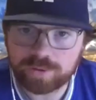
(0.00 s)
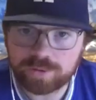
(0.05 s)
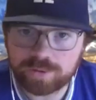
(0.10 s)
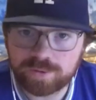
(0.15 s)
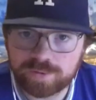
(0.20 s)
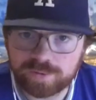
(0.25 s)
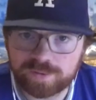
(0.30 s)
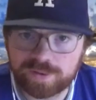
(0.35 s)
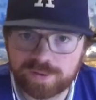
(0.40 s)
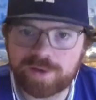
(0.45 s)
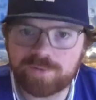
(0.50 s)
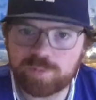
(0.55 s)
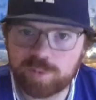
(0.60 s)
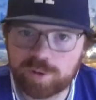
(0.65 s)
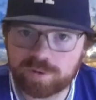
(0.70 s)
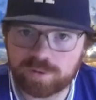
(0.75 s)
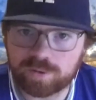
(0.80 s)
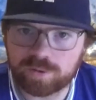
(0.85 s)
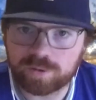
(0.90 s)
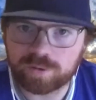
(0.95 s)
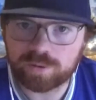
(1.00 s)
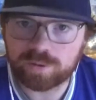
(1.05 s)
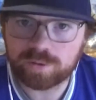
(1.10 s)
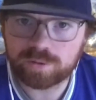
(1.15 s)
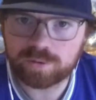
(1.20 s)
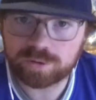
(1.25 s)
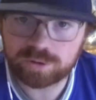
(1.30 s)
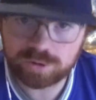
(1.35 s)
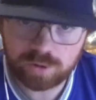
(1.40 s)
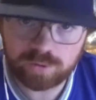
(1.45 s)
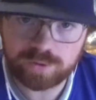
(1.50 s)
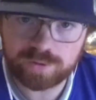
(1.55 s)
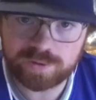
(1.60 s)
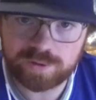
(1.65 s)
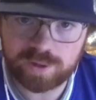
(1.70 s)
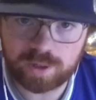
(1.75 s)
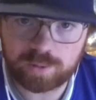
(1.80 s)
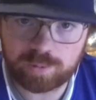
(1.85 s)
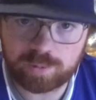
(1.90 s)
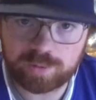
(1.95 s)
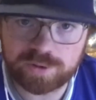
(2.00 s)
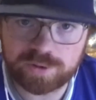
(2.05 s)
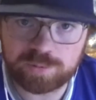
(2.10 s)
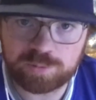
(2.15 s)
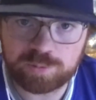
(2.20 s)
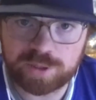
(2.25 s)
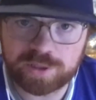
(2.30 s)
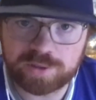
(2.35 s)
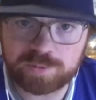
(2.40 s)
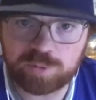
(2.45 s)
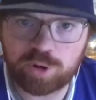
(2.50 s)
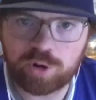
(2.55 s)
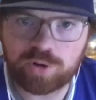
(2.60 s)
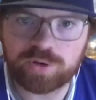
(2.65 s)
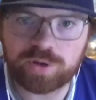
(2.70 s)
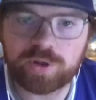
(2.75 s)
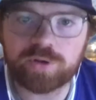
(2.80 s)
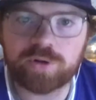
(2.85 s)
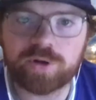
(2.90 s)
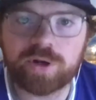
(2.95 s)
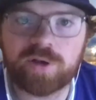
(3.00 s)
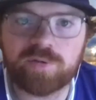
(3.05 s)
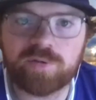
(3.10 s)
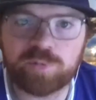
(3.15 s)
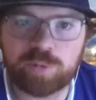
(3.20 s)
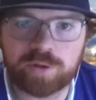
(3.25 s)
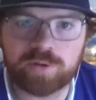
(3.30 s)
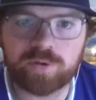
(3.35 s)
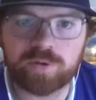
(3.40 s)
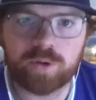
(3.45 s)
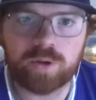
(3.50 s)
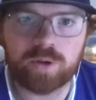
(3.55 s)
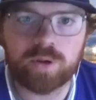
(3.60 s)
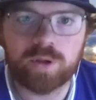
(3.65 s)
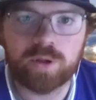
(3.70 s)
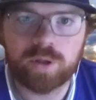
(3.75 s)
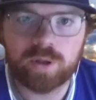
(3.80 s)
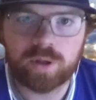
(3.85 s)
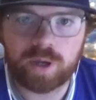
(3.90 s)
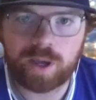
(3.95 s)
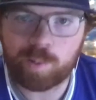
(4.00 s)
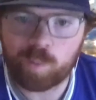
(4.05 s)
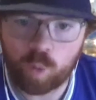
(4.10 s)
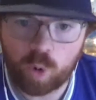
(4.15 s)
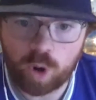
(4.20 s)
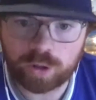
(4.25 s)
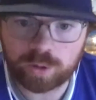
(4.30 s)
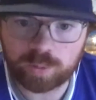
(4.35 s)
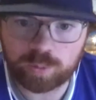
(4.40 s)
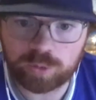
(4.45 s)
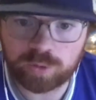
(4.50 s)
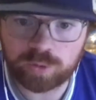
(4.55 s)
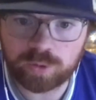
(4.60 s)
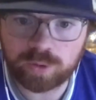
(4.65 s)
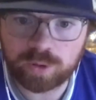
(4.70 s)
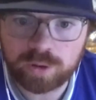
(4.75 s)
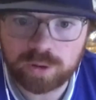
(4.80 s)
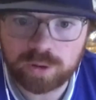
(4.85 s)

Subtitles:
This is Half Mental, the show that's 90% baseball and the other half mental. I'm Walker Bueller.